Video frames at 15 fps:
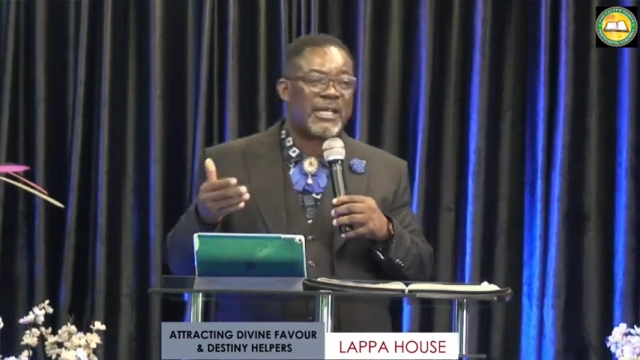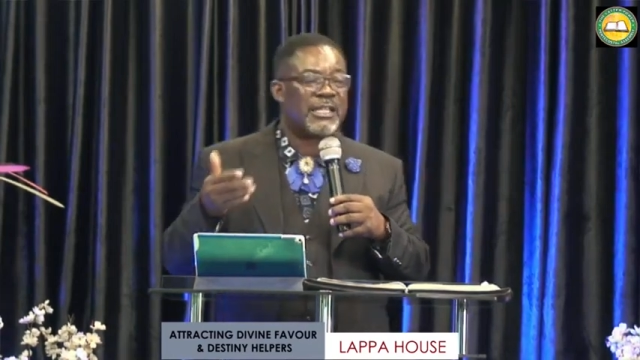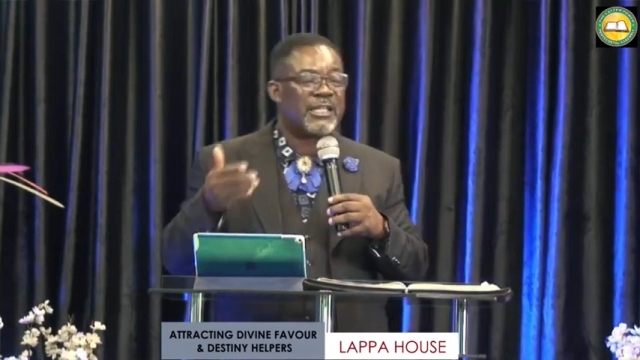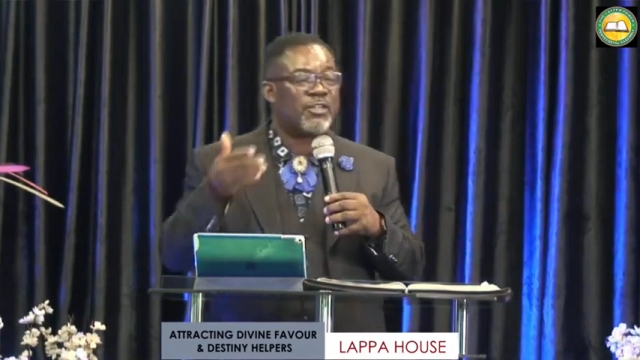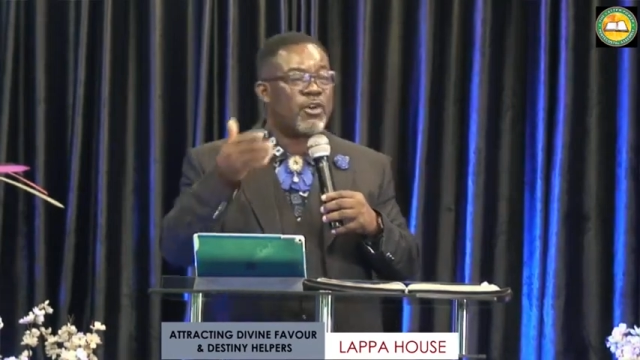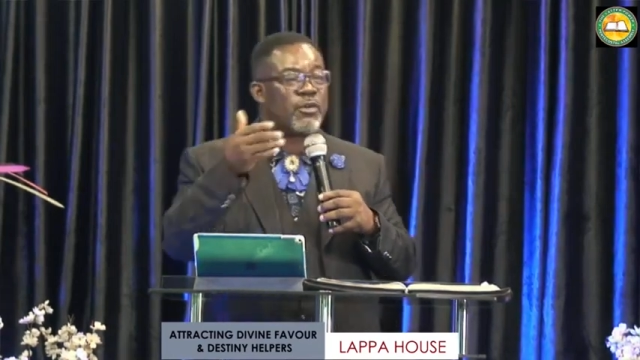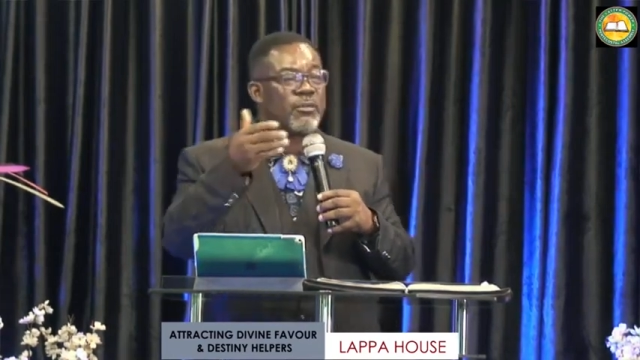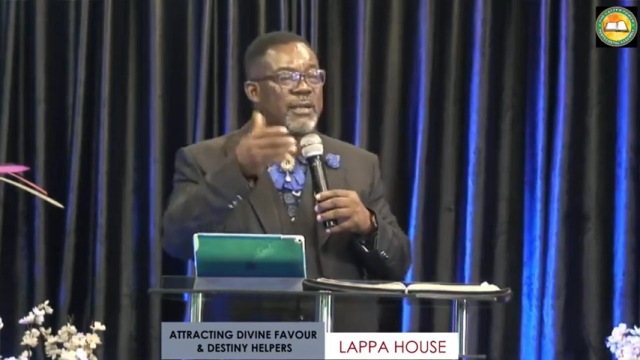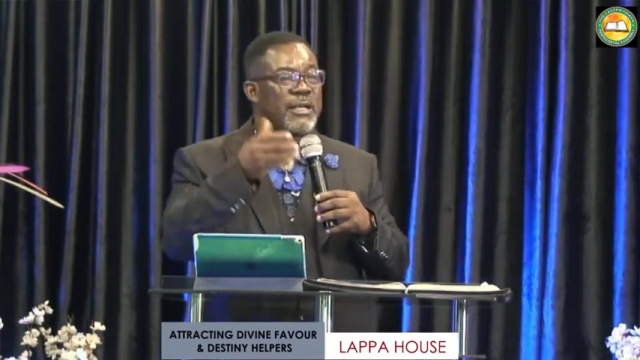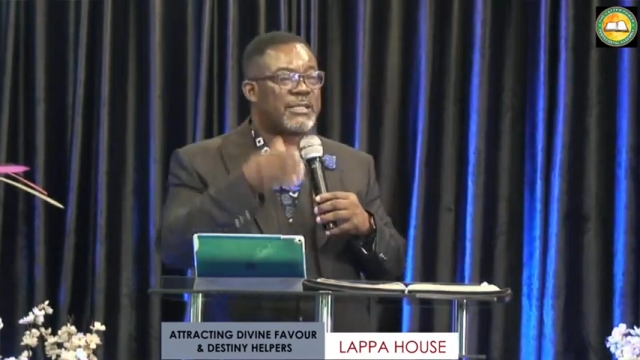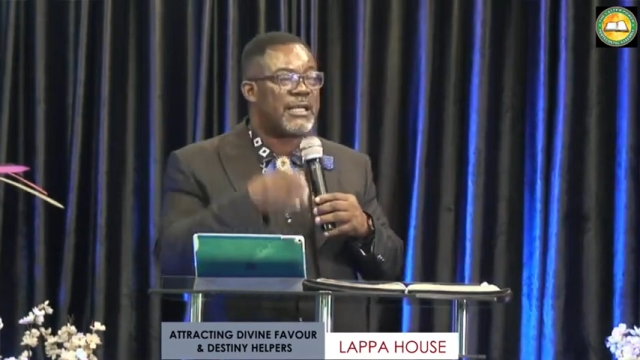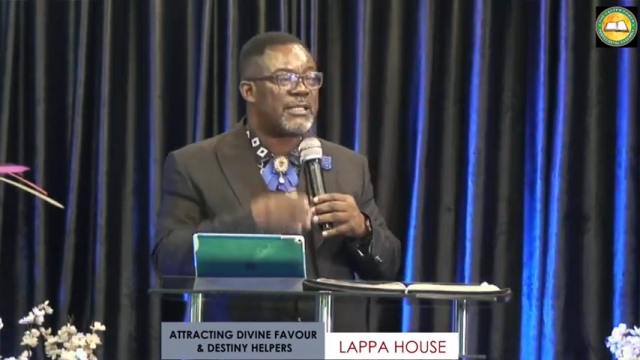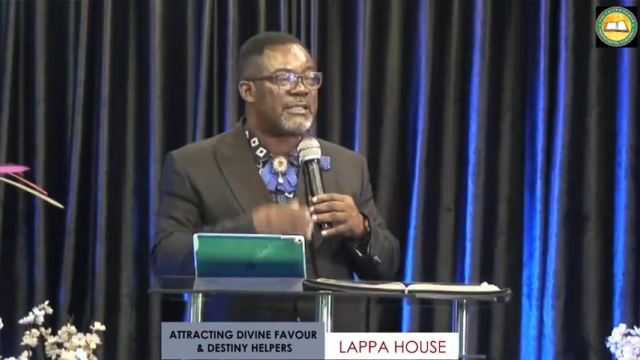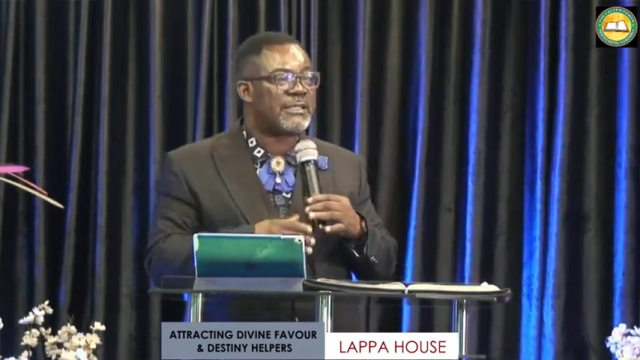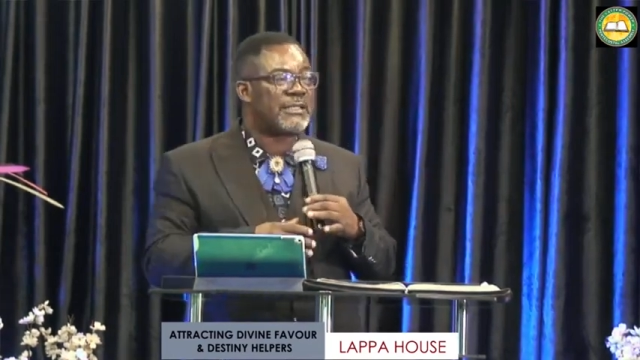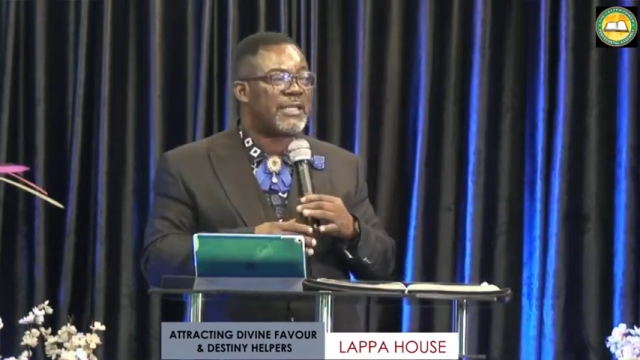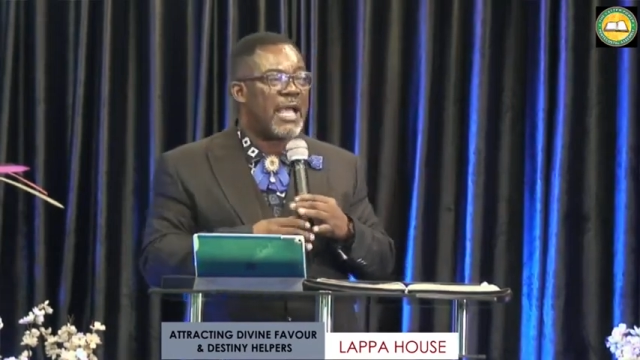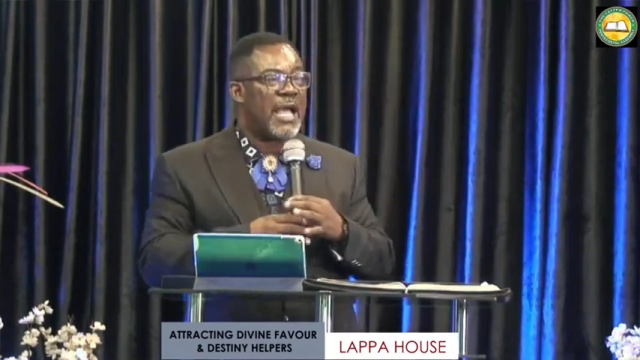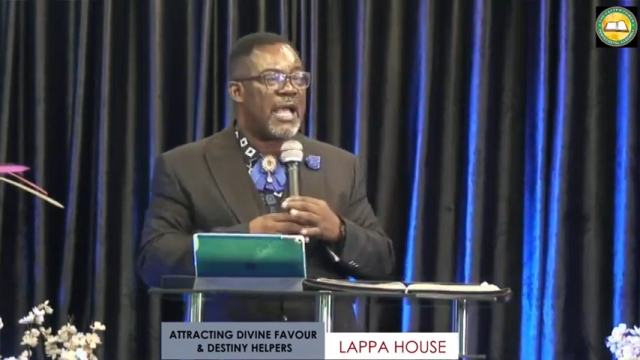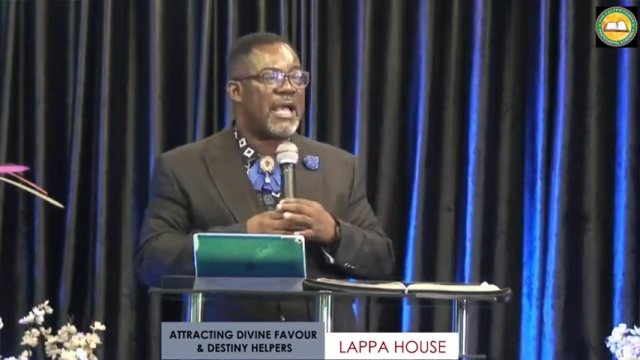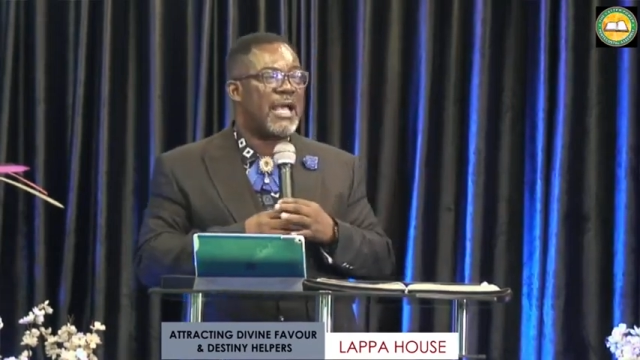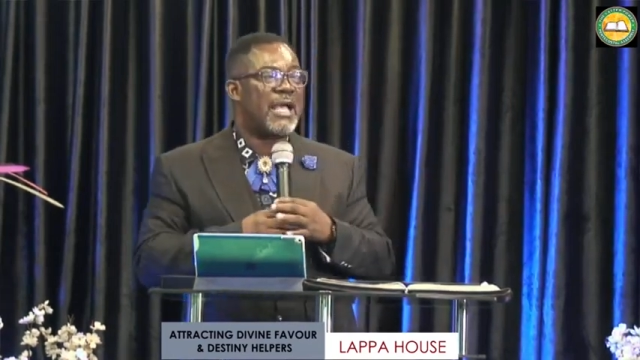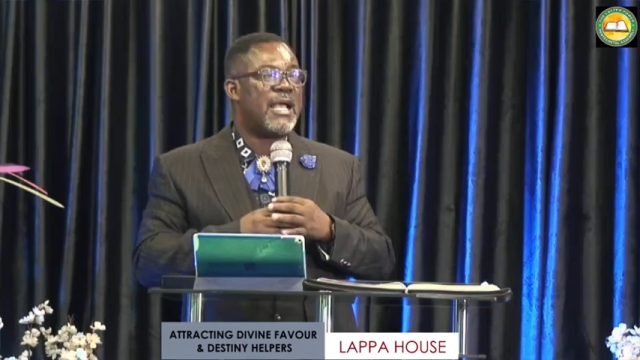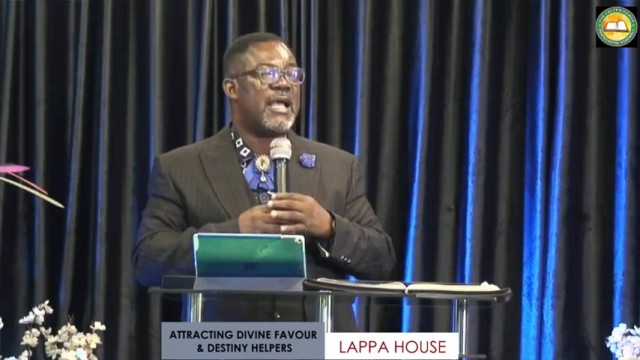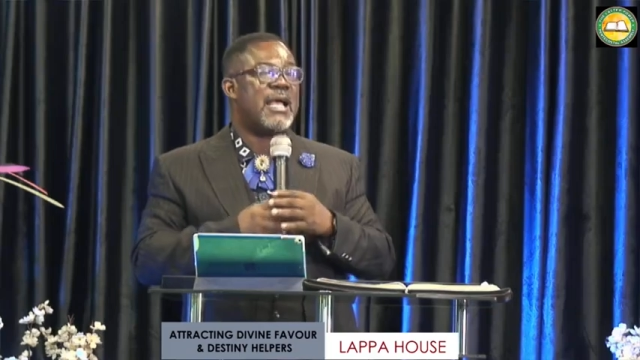And the young man says, "Sir,